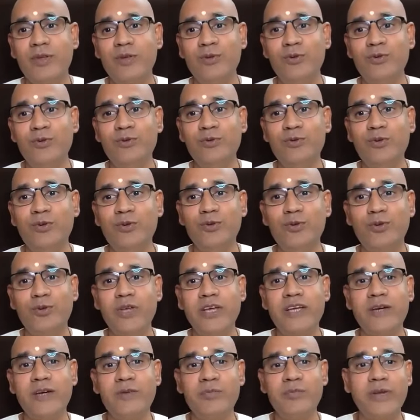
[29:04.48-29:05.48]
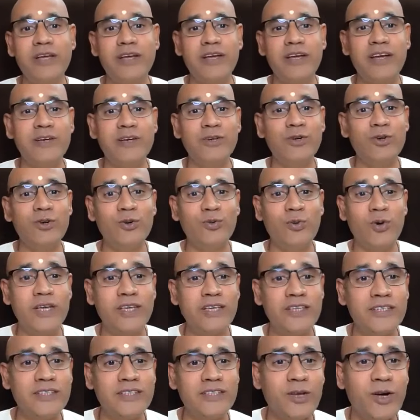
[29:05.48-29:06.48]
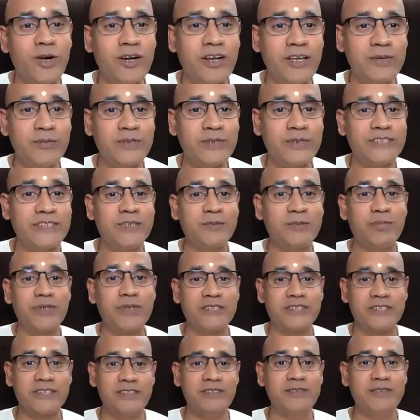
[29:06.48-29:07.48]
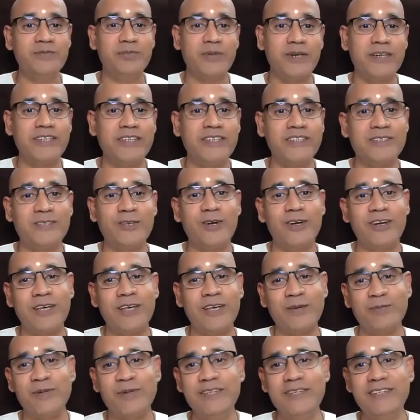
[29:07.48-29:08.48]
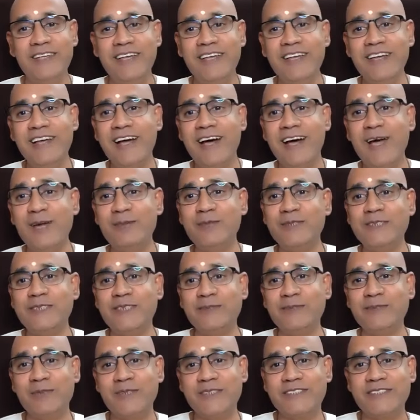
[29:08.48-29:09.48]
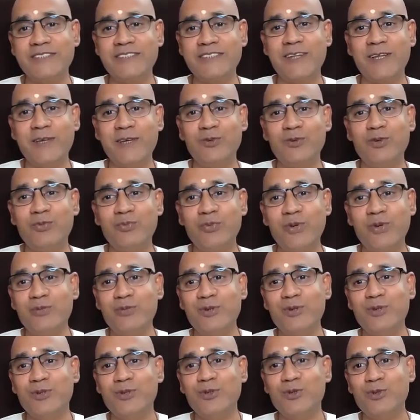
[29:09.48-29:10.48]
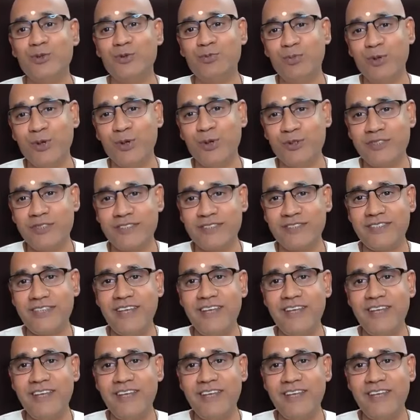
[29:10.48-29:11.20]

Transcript: you you take a break. I don't know why he thought I'm a sick person, but he thought I'm a I'm a sick person that I won't be able to do both.